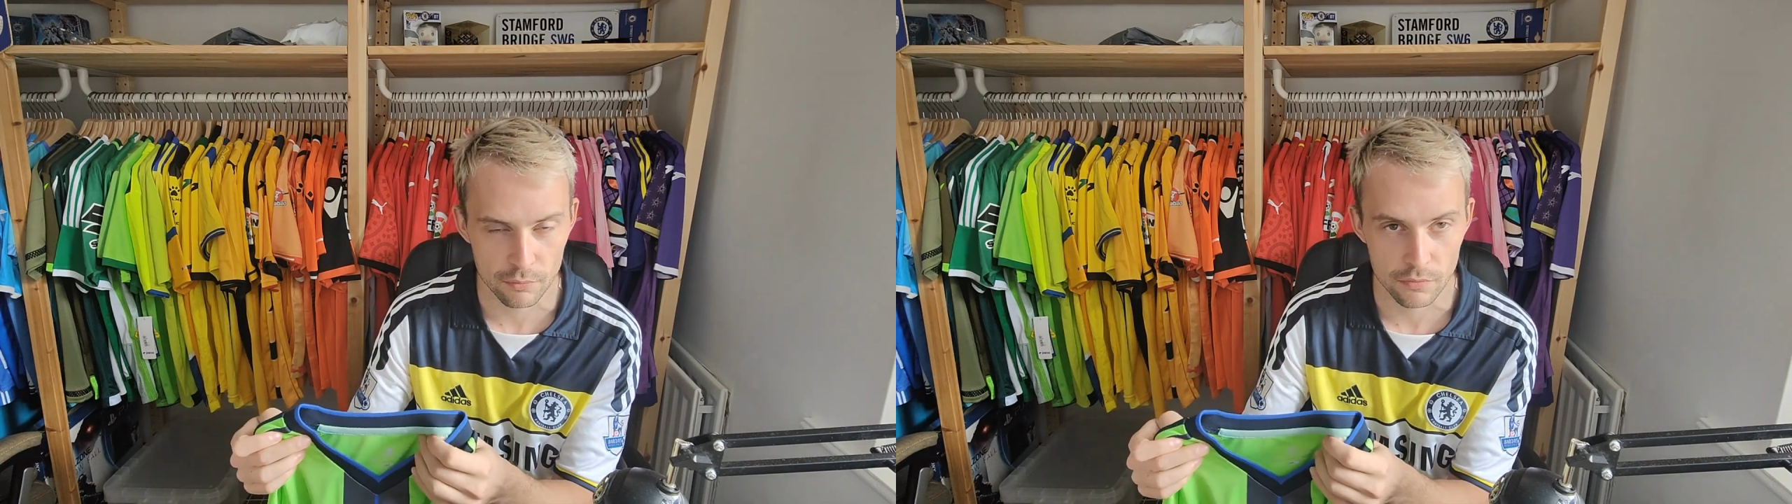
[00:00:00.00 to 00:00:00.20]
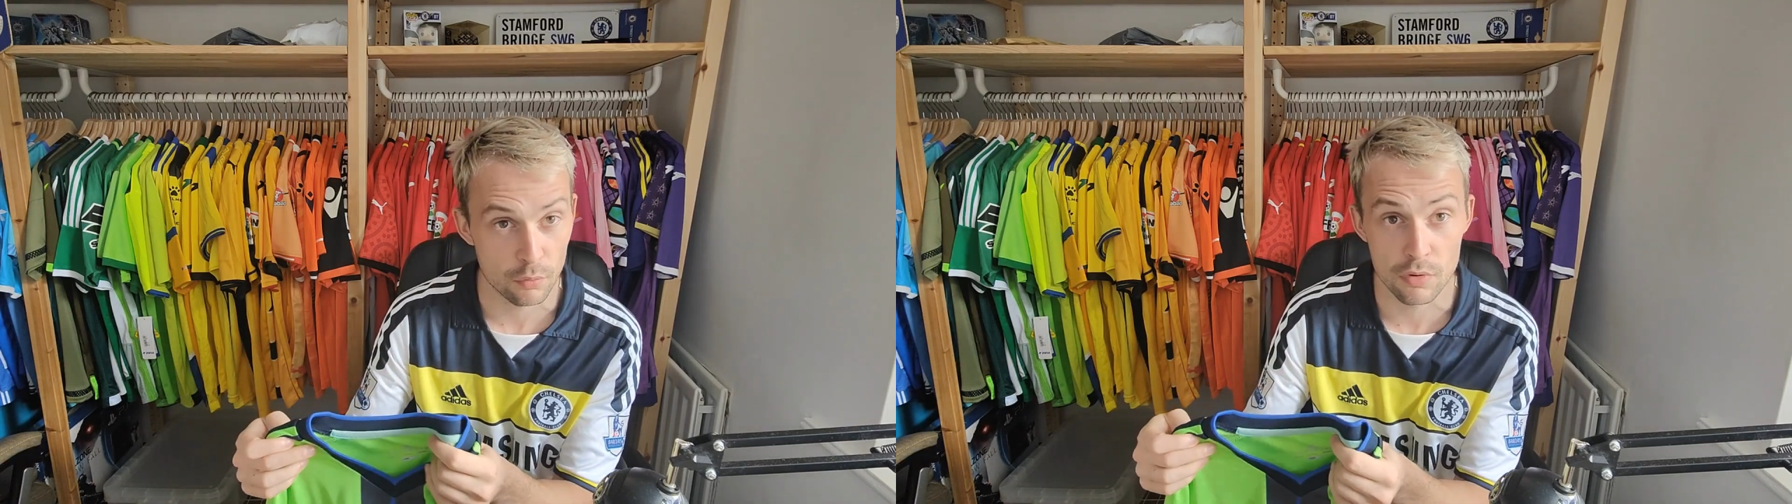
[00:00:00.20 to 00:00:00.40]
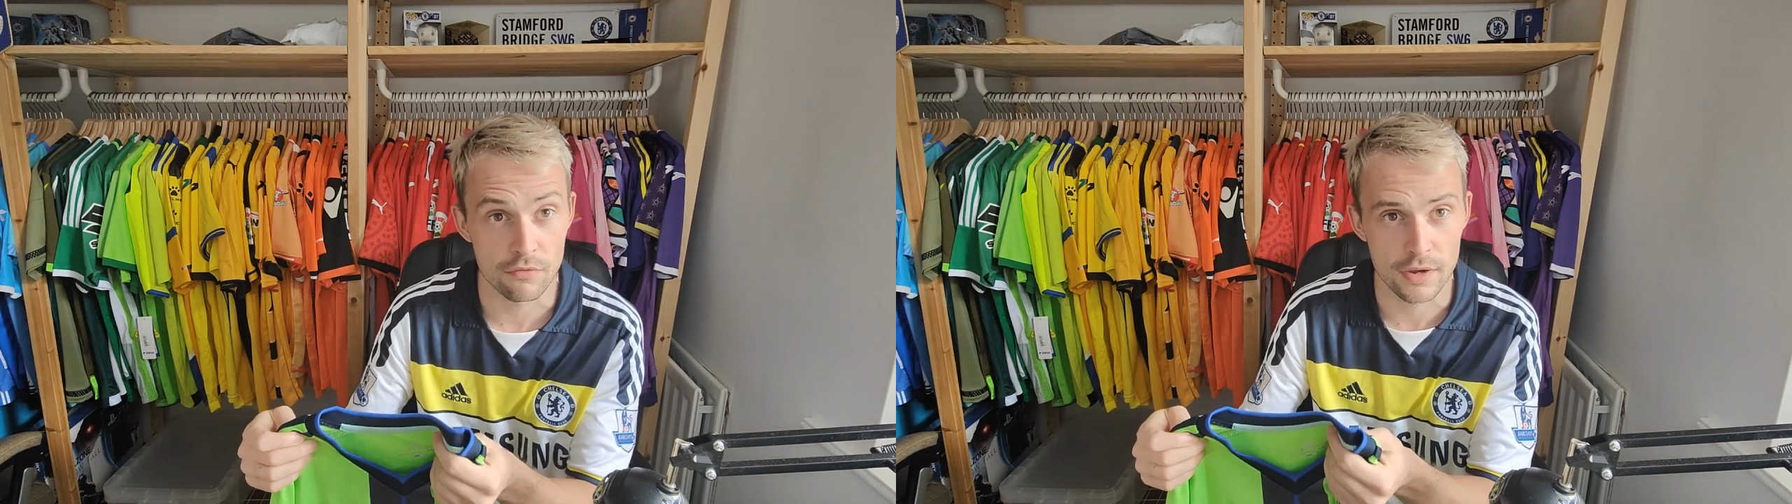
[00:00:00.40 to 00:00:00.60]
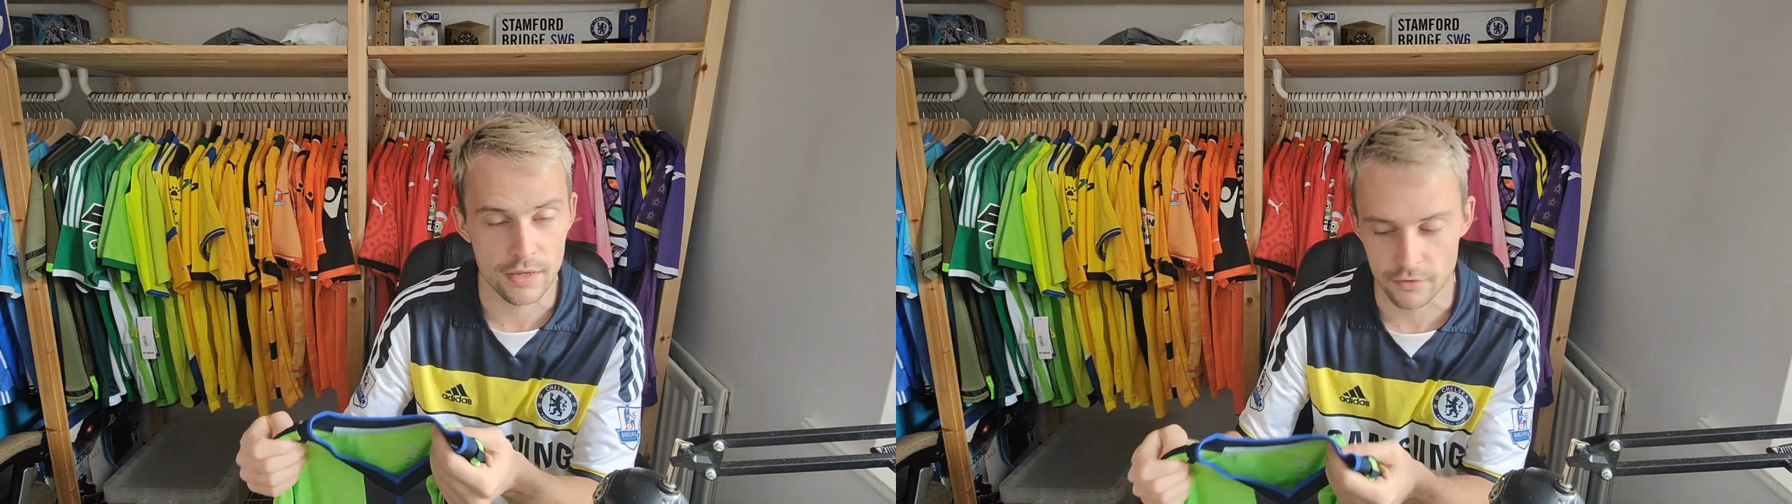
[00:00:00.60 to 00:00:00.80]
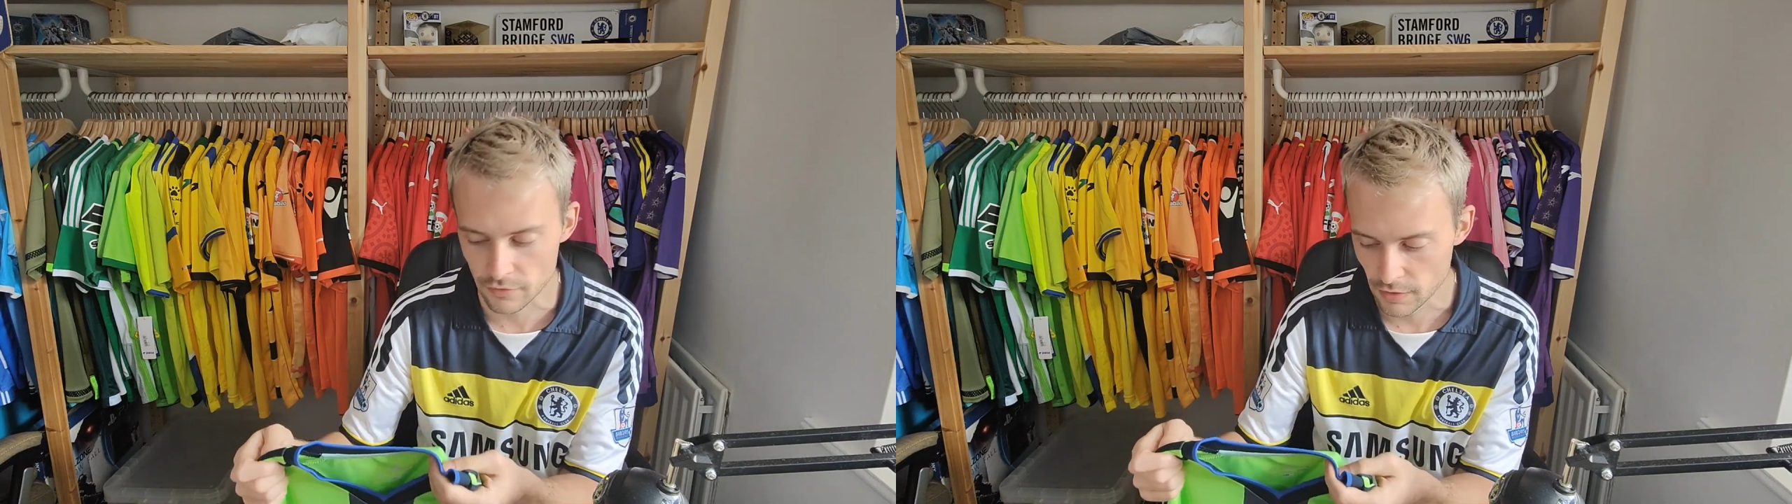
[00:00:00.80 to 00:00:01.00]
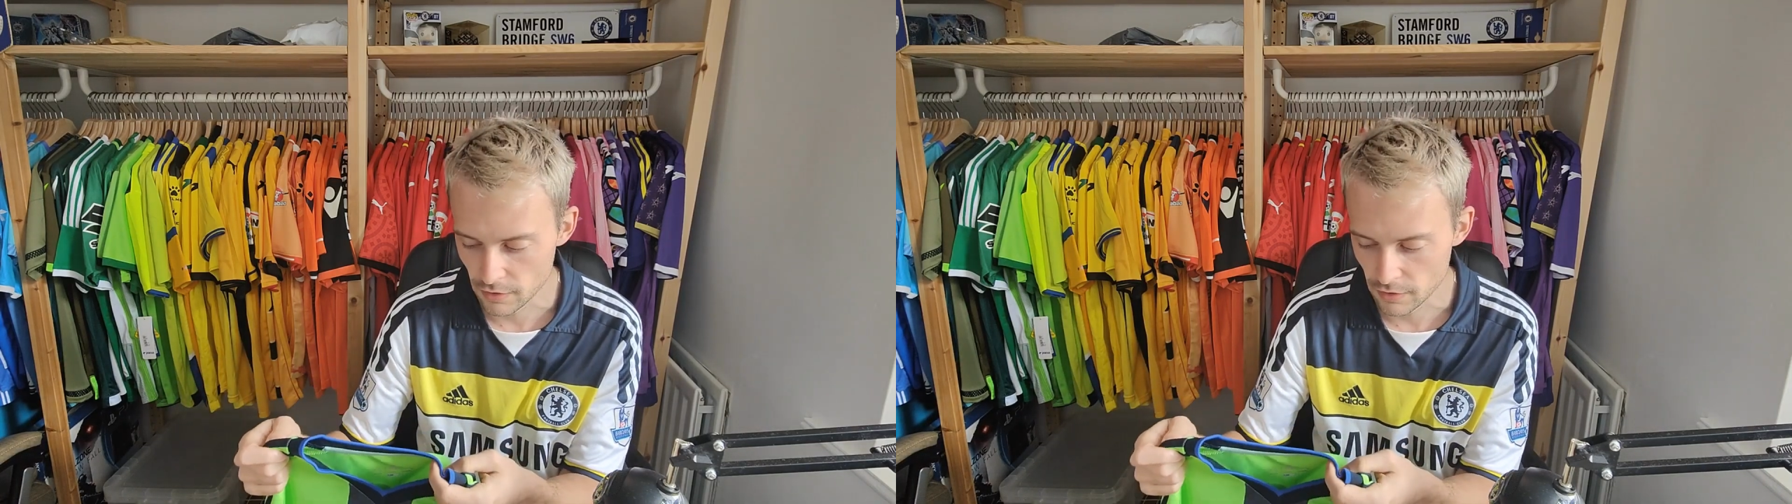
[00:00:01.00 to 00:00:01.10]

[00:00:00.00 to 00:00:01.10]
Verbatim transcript: with whoever it is.